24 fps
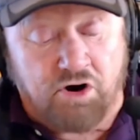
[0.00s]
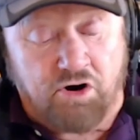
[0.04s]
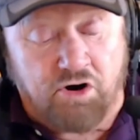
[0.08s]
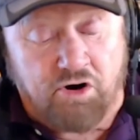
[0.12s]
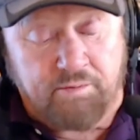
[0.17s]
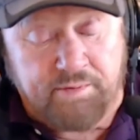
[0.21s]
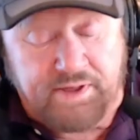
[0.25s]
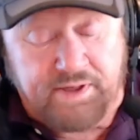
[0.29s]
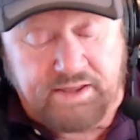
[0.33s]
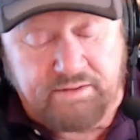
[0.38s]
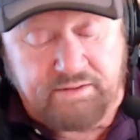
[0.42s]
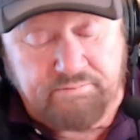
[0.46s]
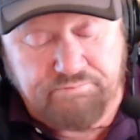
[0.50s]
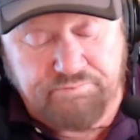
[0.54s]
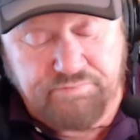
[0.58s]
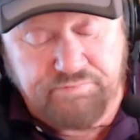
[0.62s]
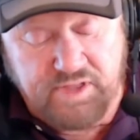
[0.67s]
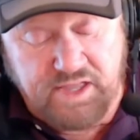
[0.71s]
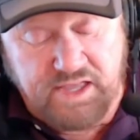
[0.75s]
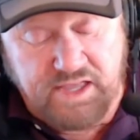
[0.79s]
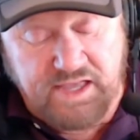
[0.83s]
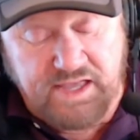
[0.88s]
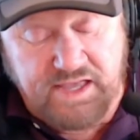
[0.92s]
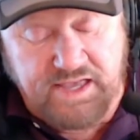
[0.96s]
Army.
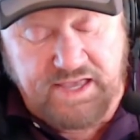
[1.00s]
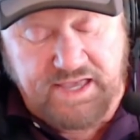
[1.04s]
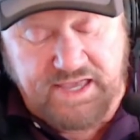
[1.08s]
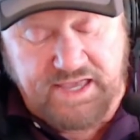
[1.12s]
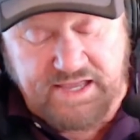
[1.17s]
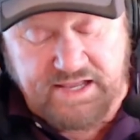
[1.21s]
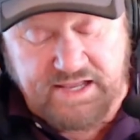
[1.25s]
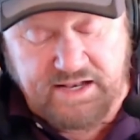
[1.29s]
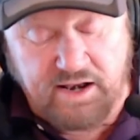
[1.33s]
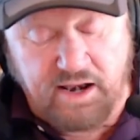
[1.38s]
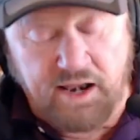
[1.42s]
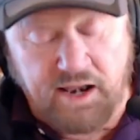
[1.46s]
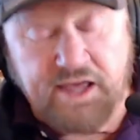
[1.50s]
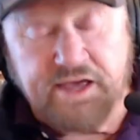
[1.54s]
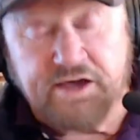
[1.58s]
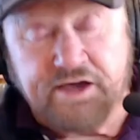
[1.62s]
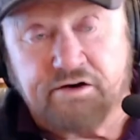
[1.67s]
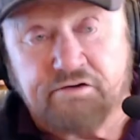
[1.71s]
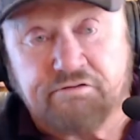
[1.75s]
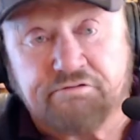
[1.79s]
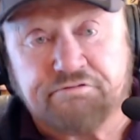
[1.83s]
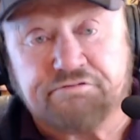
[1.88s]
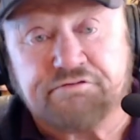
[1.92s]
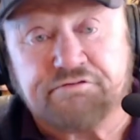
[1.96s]
He
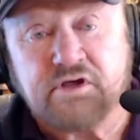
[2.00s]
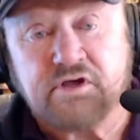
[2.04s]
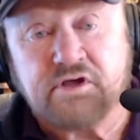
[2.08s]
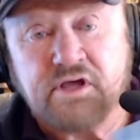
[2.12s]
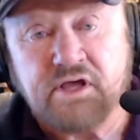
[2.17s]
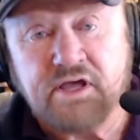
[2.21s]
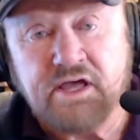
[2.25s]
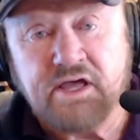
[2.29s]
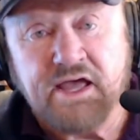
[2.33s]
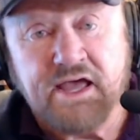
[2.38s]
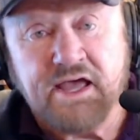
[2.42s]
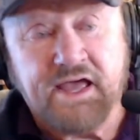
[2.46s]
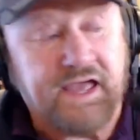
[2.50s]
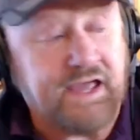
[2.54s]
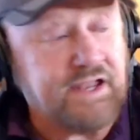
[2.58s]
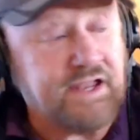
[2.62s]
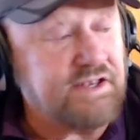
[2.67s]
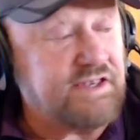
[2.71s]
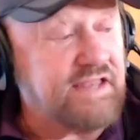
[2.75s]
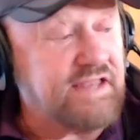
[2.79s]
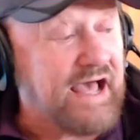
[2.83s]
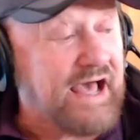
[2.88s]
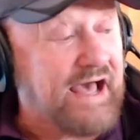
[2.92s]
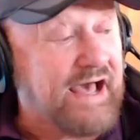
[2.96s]
lived
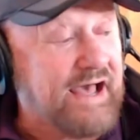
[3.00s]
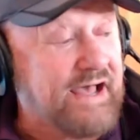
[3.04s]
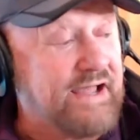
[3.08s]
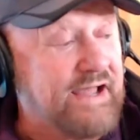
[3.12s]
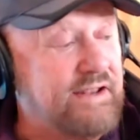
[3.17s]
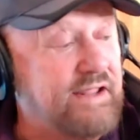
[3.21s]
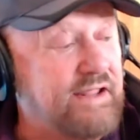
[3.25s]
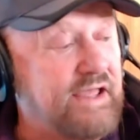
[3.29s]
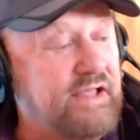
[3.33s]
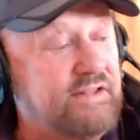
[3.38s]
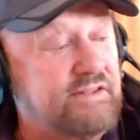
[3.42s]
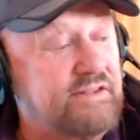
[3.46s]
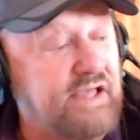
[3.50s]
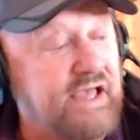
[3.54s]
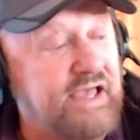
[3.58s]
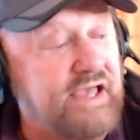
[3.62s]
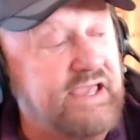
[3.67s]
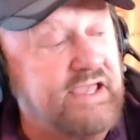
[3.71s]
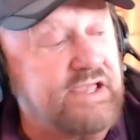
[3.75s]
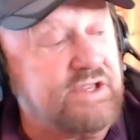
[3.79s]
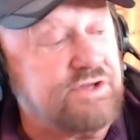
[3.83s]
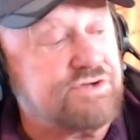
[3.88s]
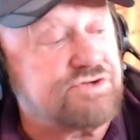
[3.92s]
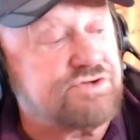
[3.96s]
and died at the
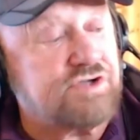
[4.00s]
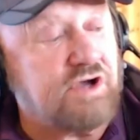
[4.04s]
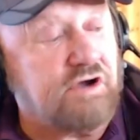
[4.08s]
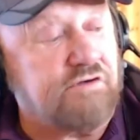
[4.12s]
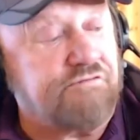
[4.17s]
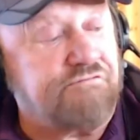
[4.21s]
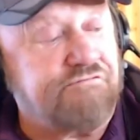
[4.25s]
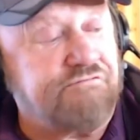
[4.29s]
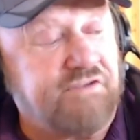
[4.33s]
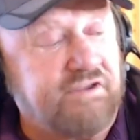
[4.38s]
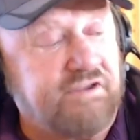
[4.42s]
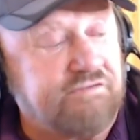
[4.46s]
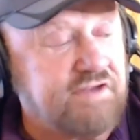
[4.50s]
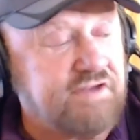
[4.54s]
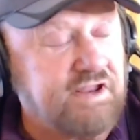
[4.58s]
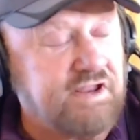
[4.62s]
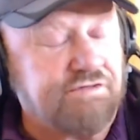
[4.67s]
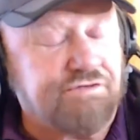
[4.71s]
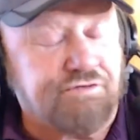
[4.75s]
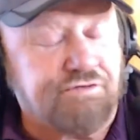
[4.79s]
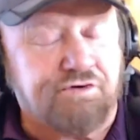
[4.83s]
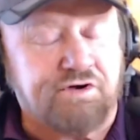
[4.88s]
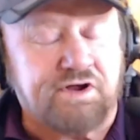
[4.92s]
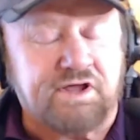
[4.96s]
age of
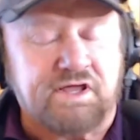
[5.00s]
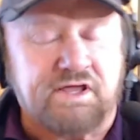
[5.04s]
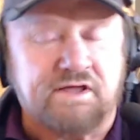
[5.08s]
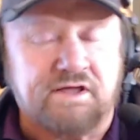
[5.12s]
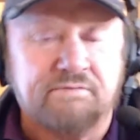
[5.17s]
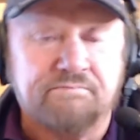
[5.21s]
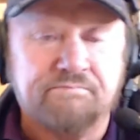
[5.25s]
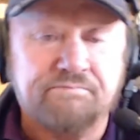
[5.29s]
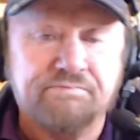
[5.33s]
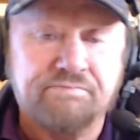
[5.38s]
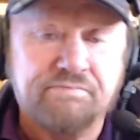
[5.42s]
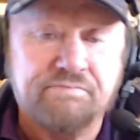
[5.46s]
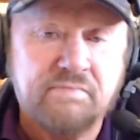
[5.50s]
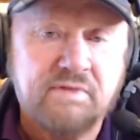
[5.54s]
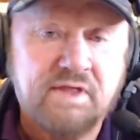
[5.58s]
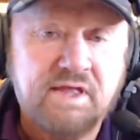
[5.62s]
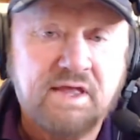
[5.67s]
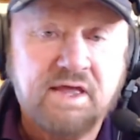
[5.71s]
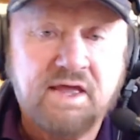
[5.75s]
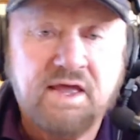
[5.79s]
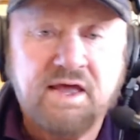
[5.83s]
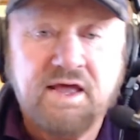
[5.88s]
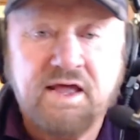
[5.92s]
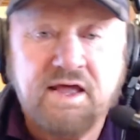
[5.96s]
53.
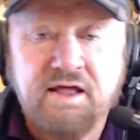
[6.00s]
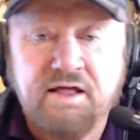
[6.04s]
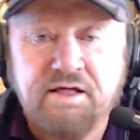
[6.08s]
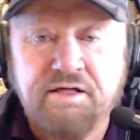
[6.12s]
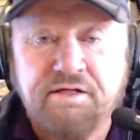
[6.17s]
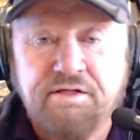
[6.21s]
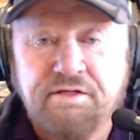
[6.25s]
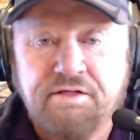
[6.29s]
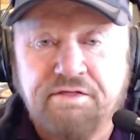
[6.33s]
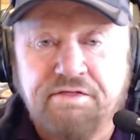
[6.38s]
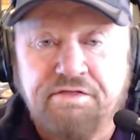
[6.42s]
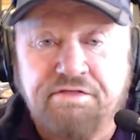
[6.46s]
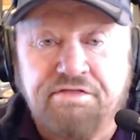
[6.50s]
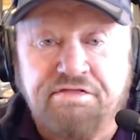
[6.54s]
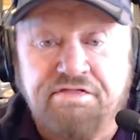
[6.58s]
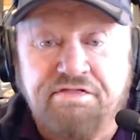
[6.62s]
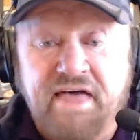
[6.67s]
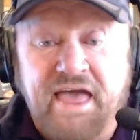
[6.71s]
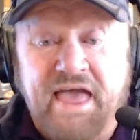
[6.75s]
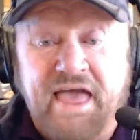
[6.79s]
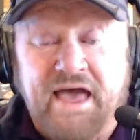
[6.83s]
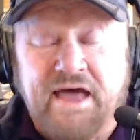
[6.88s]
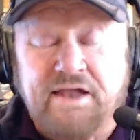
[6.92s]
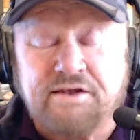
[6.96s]

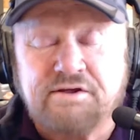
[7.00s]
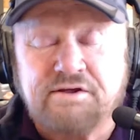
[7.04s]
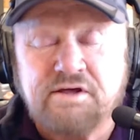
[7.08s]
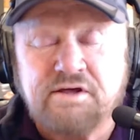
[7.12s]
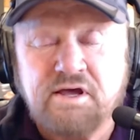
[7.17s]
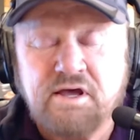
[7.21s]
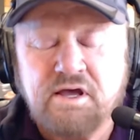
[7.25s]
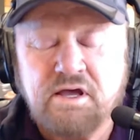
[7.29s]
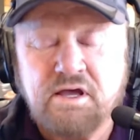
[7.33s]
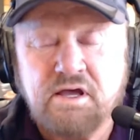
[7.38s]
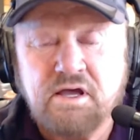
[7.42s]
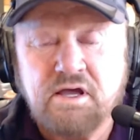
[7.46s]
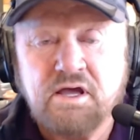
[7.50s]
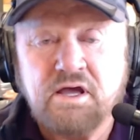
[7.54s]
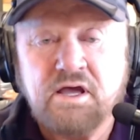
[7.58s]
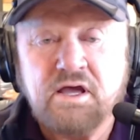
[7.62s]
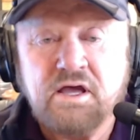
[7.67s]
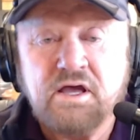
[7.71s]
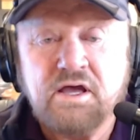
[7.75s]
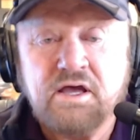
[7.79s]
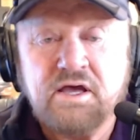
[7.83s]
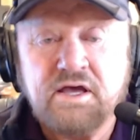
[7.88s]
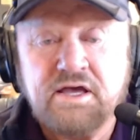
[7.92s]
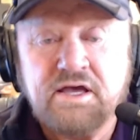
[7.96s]
That
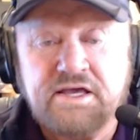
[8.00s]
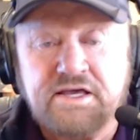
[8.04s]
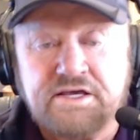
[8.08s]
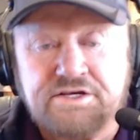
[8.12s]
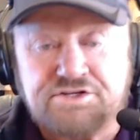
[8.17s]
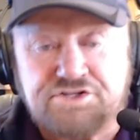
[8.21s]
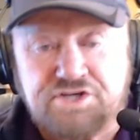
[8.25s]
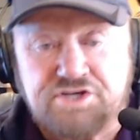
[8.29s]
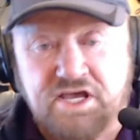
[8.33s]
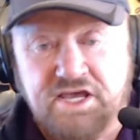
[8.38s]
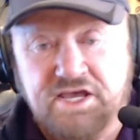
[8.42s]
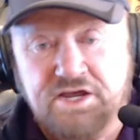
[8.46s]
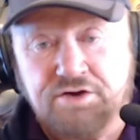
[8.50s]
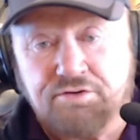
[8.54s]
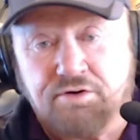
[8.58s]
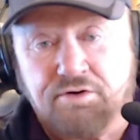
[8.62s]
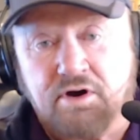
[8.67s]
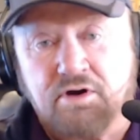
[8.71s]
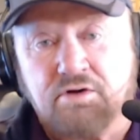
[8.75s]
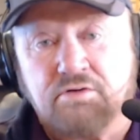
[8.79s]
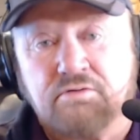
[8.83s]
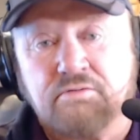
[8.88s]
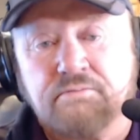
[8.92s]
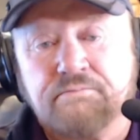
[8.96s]
is a
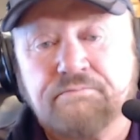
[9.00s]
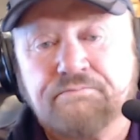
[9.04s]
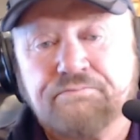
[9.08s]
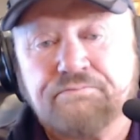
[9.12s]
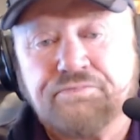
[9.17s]
hero.